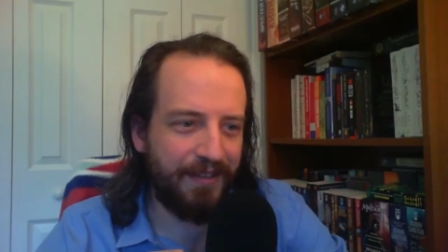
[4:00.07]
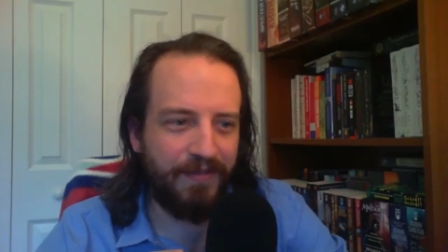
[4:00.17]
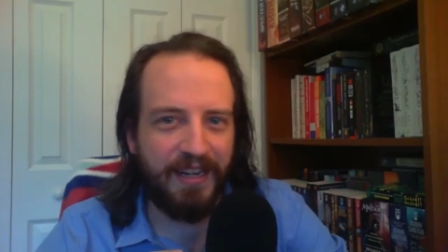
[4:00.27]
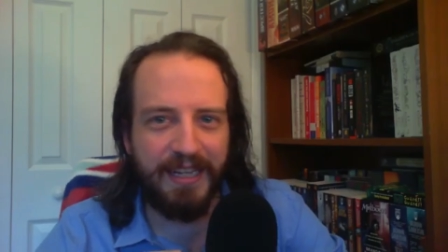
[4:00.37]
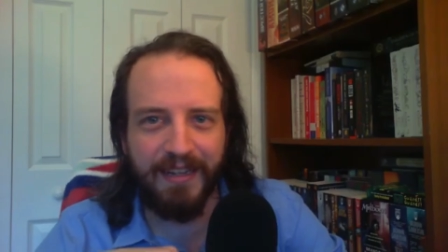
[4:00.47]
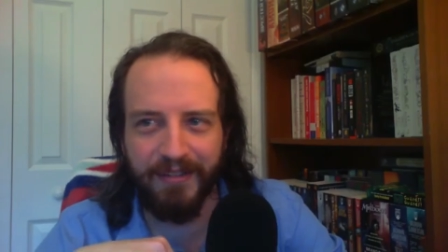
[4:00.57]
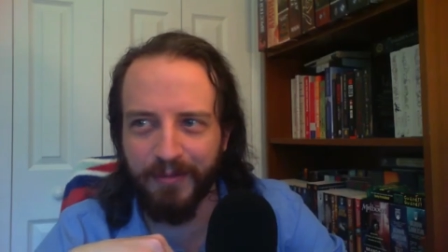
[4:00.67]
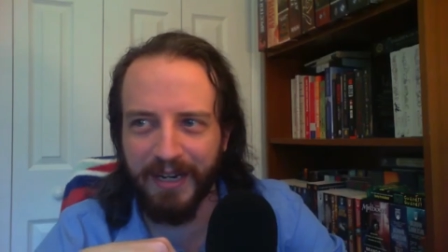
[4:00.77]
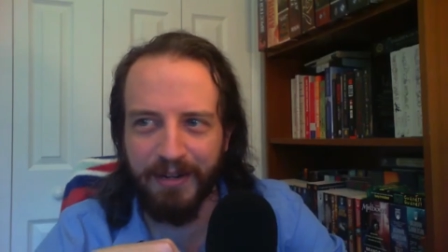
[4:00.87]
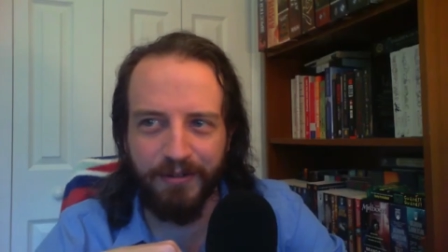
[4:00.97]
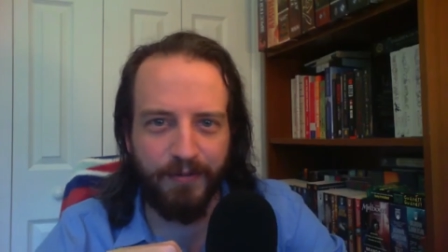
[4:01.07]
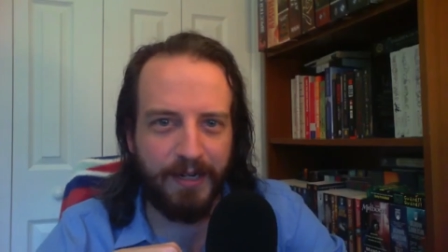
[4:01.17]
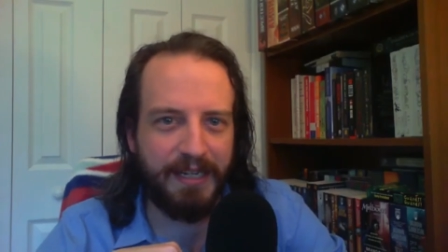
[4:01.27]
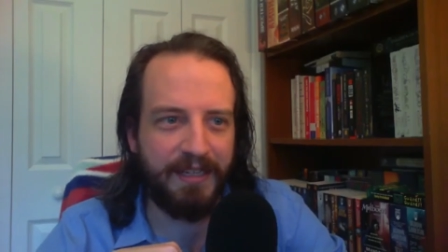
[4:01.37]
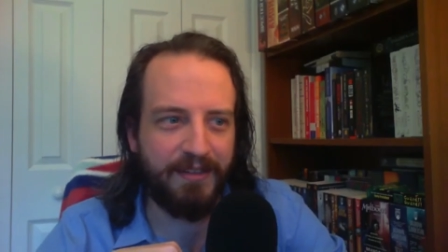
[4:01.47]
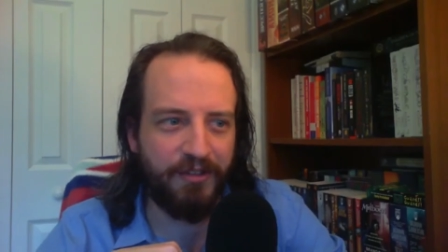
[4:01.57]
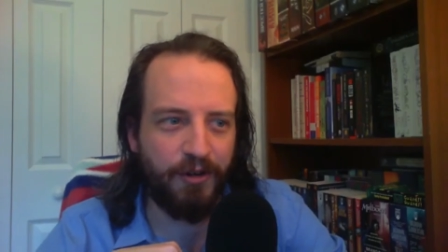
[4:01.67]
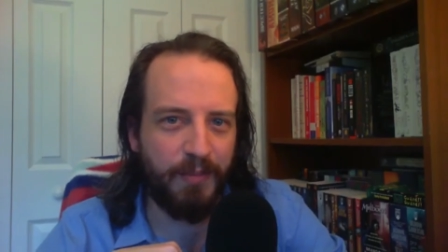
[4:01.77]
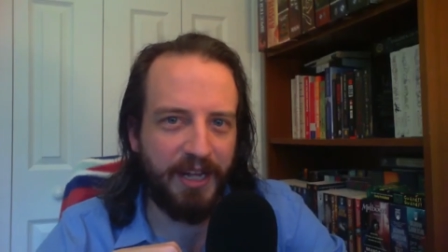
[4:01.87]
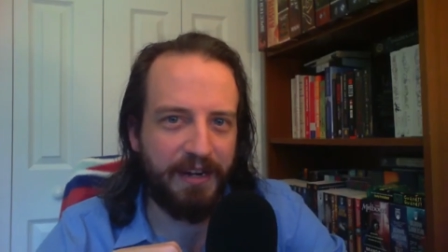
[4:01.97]
funny cuz when I was reading
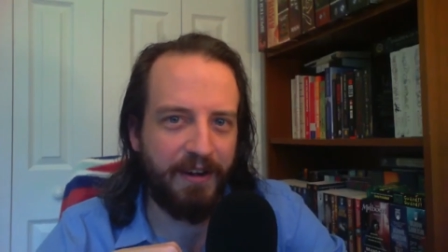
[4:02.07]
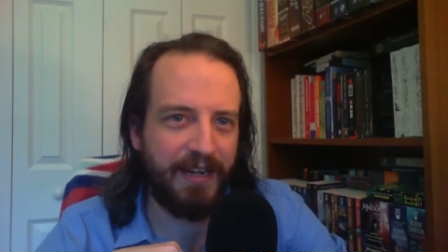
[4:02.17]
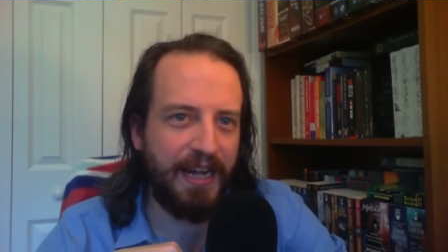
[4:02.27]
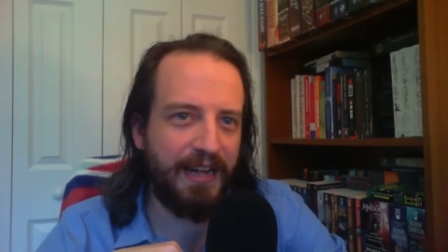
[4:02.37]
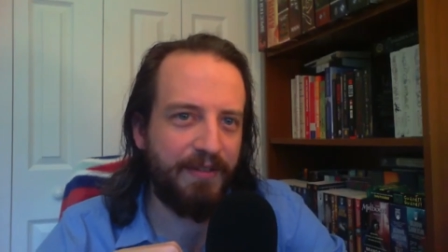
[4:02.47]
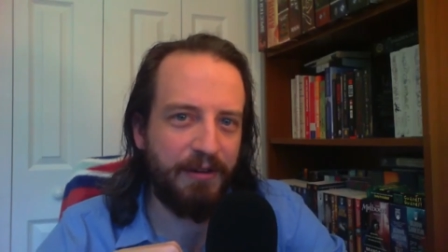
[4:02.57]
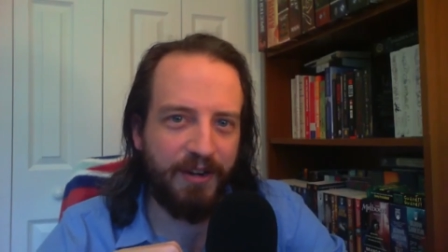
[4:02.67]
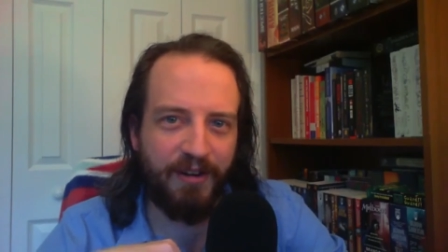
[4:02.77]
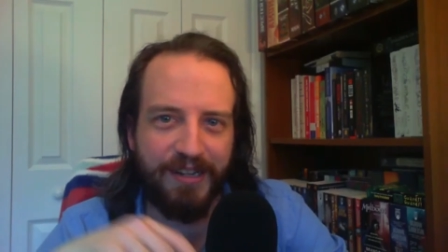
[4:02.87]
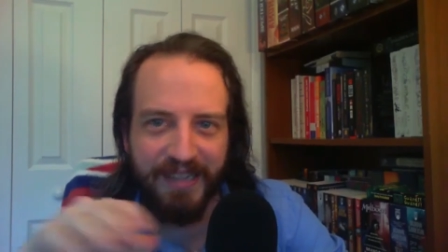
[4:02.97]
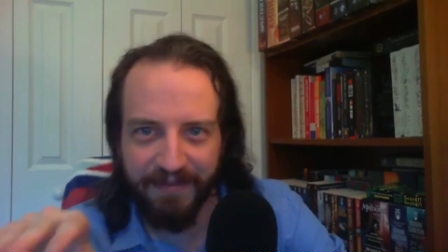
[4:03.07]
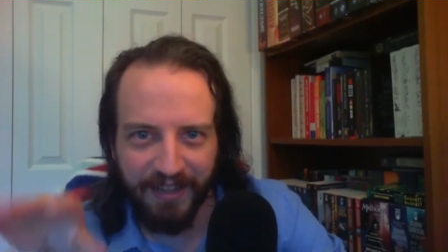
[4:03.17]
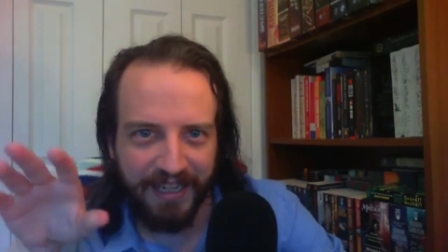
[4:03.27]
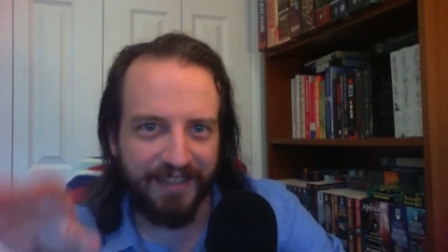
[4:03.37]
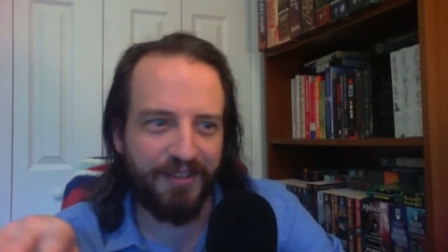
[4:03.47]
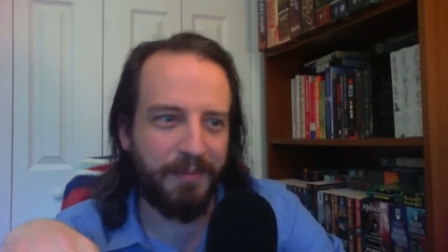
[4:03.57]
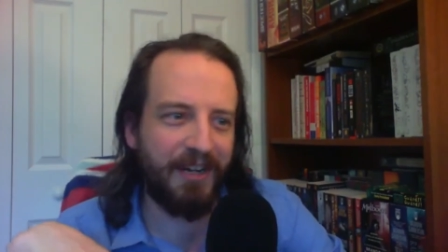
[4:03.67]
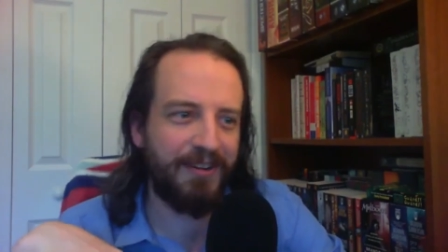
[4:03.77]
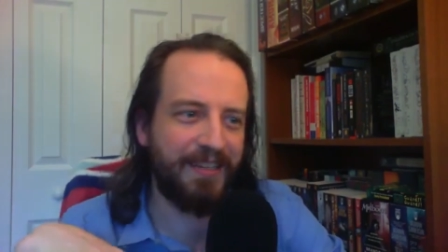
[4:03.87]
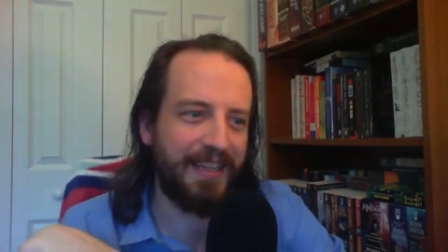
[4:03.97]
Stormlight Archive, I would always have like
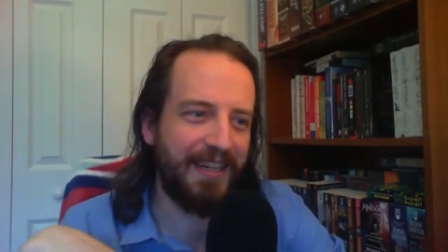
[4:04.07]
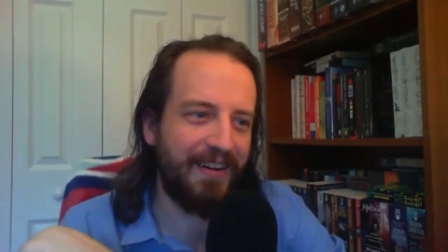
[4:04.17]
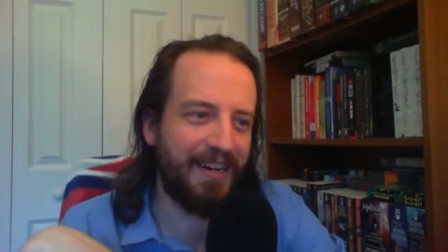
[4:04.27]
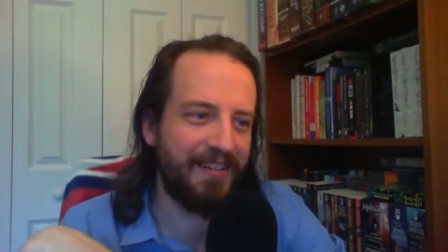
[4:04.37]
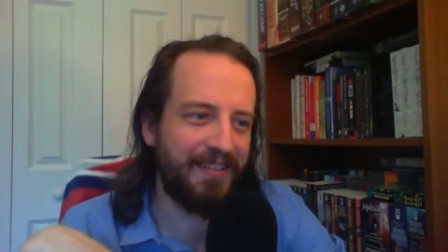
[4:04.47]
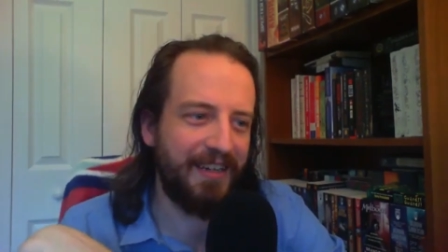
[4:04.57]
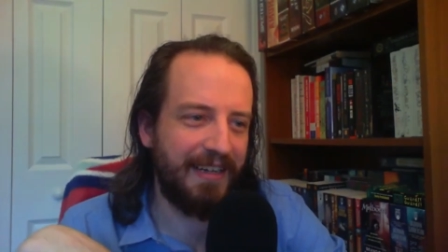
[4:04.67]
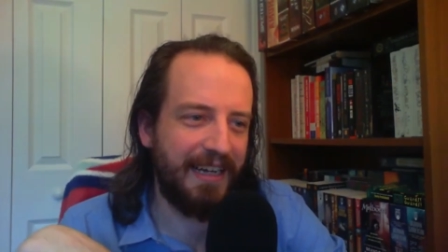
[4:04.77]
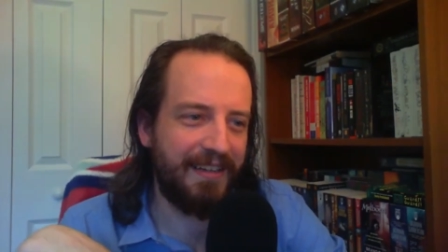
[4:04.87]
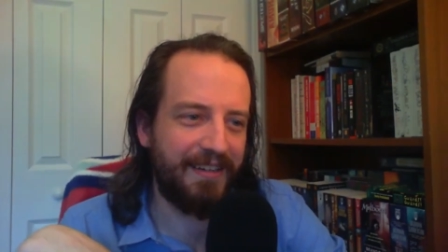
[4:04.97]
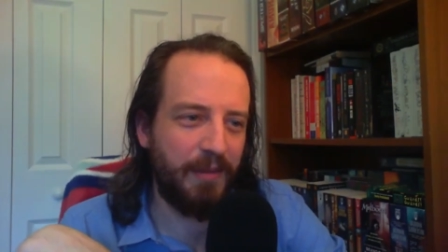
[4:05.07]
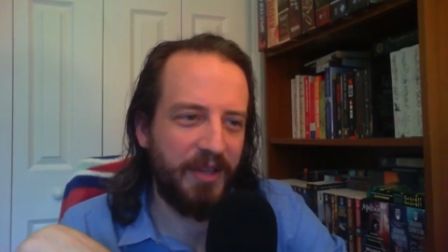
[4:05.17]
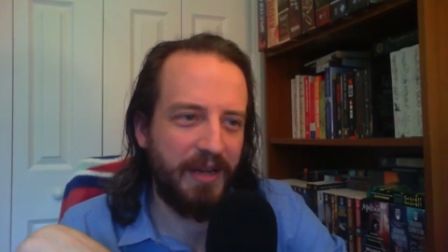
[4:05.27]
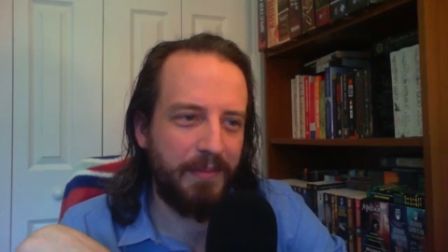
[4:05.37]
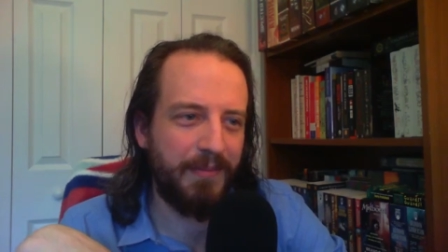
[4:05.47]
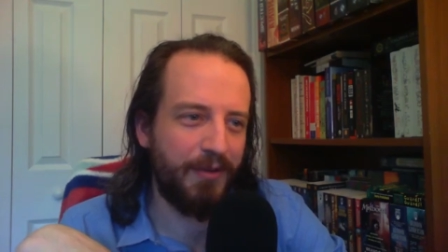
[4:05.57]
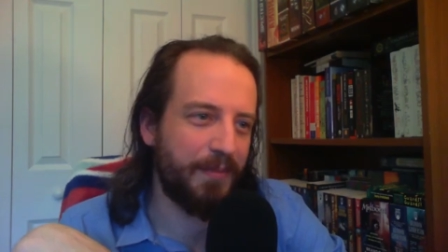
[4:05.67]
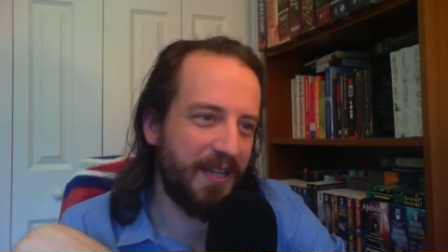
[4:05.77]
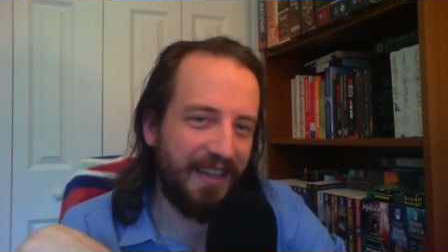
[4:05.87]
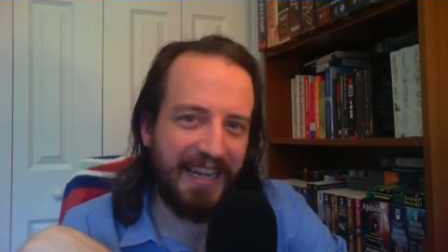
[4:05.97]
conspiracy theories and some of them would
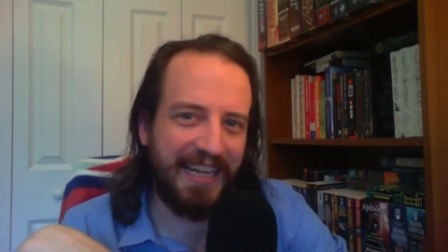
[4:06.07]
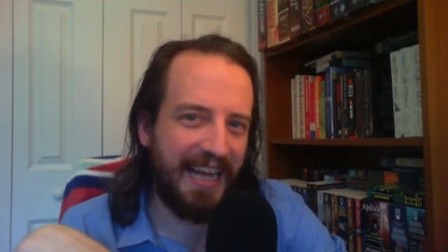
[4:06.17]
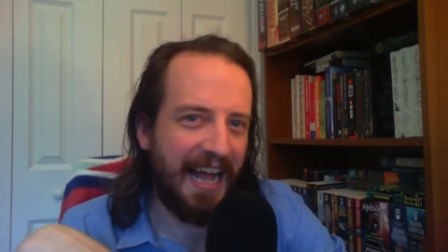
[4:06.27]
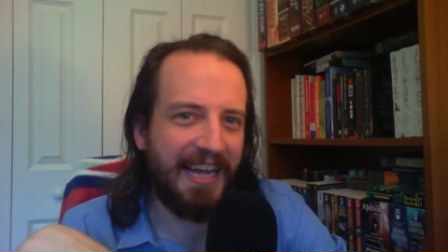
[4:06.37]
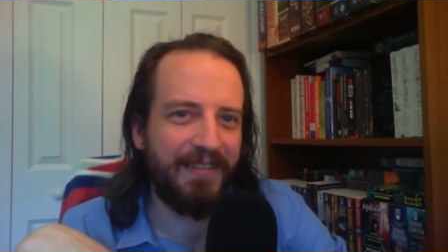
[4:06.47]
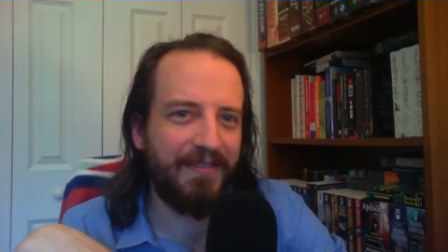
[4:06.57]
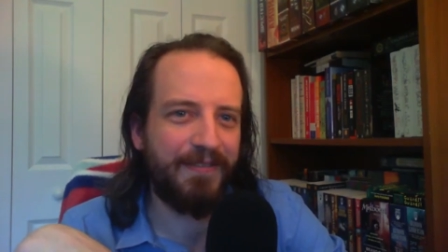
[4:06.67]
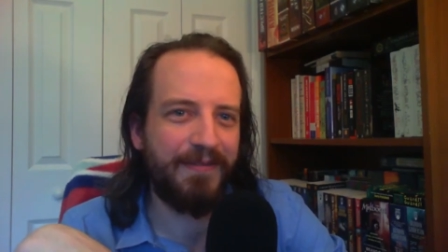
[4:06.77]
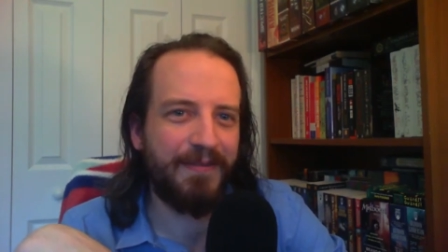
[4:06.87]
be like kind of